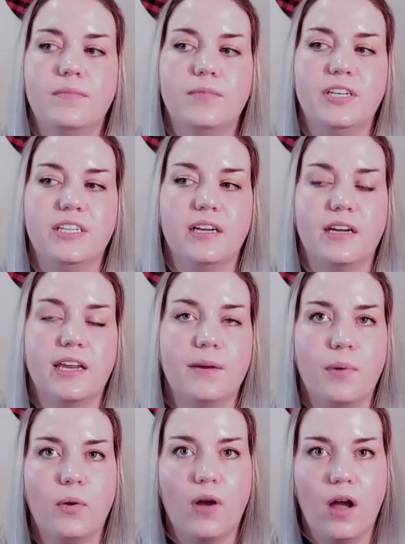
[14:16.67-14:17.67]
we did not get a
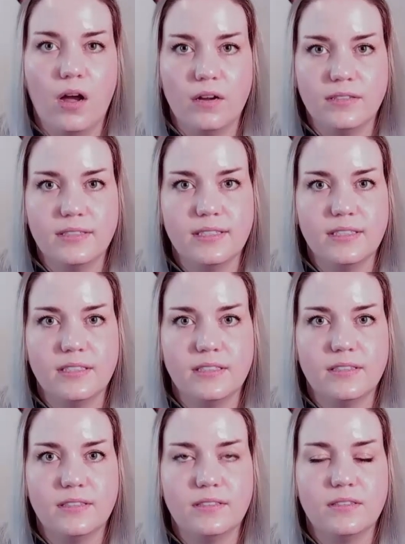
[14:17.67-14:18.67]

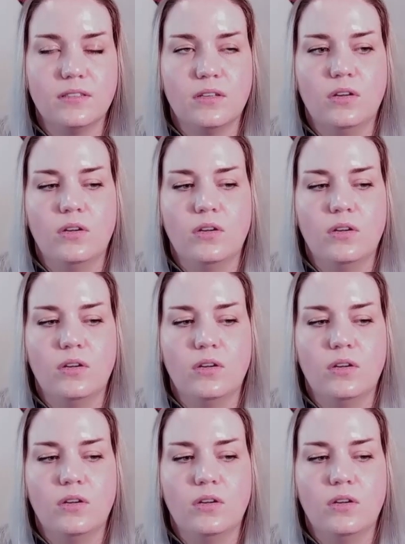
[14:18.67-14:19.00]
Pocahontas,